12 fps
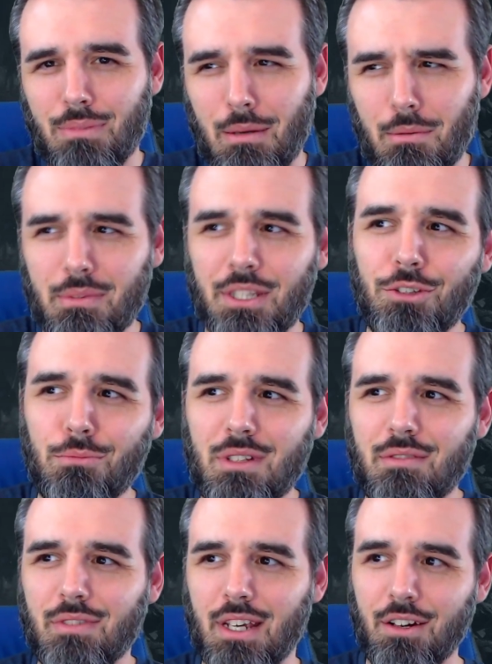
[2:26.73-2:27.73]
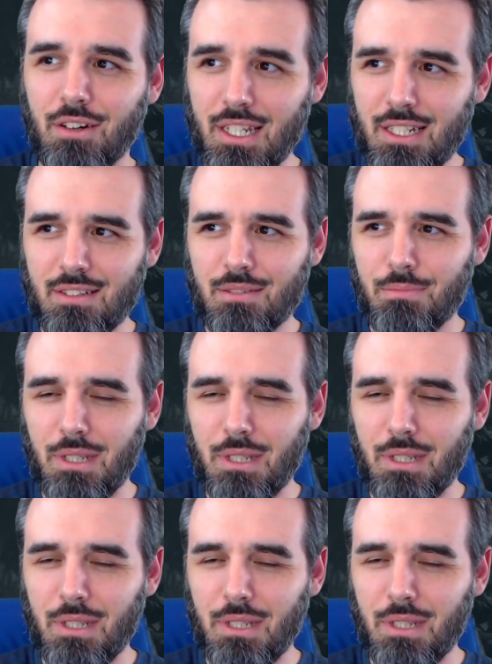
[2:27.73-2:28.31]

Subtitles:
probably human variant,